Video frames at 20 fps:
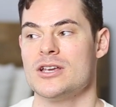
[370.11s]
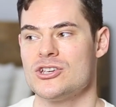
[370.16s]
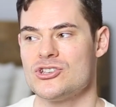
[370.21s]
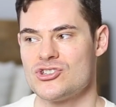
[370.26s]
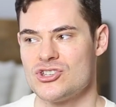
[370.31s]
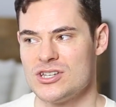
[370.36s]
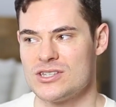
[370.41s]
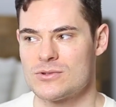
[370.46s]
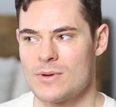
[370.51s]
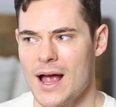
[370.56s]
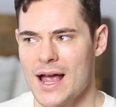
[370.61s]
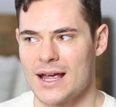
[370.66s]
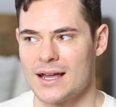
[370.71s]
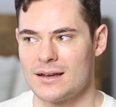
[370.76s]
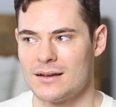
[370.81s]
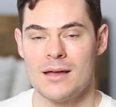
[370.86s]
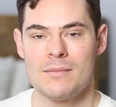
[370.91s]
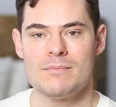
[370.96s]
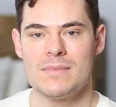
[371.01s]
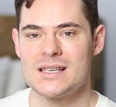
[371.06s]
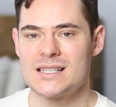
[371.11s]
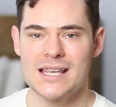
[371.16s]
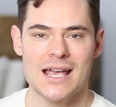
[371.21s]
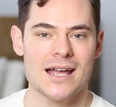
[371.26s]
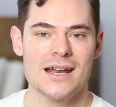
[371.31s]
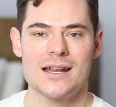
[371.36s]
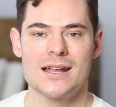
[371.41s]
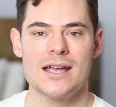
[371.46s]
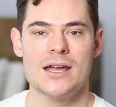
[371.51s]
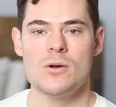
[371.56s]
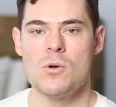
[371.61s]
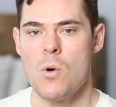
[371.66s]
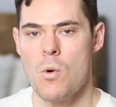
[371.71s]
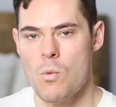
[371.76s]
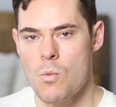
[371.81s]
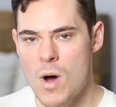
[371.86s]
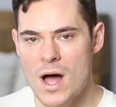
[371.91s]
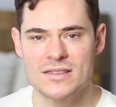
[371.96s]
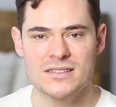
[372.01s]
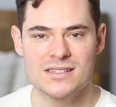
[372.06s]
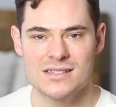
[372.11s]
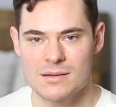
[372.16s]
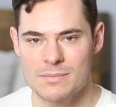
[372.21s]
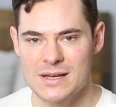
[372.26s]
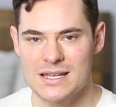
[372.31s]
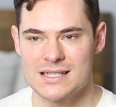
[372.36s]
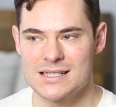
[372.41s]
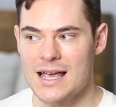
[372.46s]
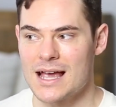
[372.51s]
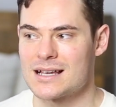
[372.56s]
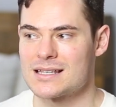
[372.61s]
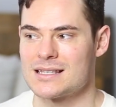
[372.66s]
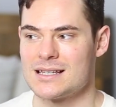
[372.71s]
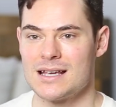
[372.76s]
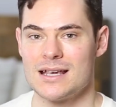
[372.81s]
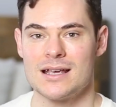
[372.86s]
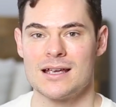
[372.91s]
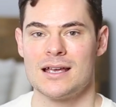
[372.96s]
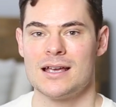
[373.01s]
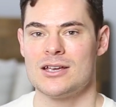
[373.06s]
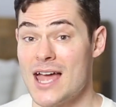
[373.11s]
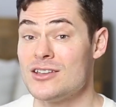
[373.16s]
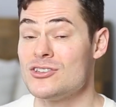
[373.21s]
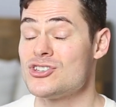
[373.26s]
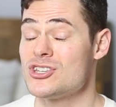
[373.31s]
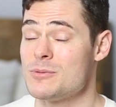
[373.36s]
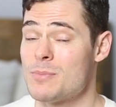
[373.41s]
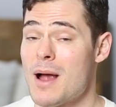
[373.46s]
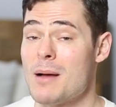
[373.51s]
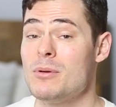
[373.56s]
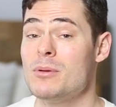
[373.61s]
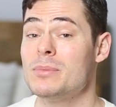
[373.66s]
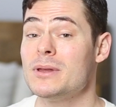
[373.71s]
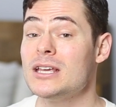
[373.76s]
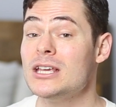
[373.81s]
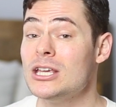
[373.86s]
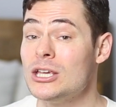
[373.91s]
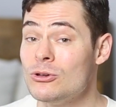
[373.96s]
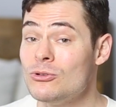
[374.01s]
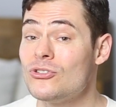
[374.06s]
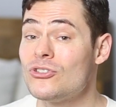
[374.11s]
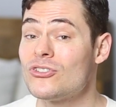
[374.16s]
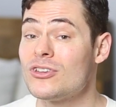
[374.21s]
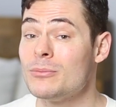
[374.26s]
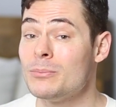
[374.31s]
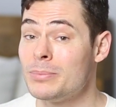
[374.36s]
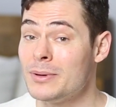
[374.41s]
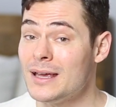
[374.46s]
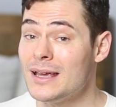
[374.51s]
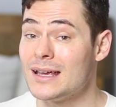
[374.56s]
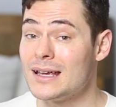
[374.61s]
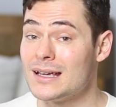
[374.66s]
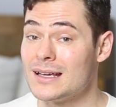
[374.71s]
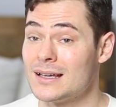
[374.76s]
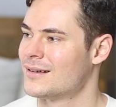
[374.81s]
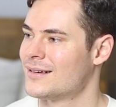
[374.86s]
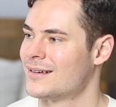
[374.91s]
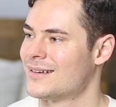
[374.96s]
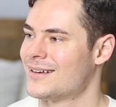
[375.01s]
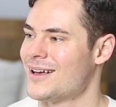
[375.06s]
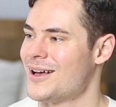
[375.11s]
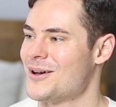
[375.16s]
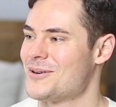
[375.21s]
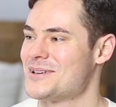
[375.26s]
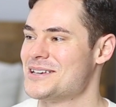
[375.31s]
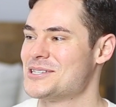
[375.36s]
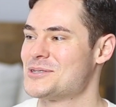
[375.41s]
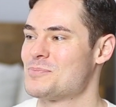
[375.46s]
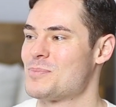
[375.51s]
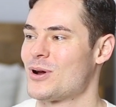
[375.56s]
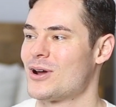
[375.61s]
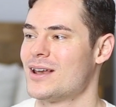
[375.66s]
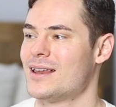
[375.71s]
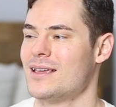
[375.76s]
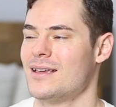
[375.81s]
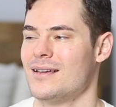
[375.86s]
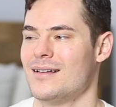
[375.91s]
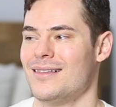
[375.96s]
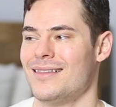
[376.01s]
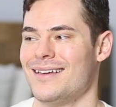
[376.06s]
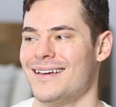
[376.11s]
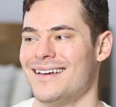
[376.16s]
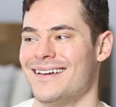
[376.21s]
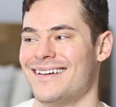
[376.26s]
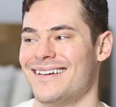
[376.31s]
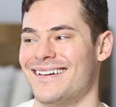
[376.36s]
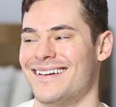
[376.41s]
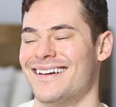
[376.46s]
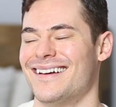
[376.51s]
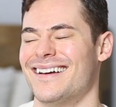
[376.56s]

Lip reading: She's right. Miss Hannigan wants to be sexy, and she probably used to be. Oh, he's Bert Healy.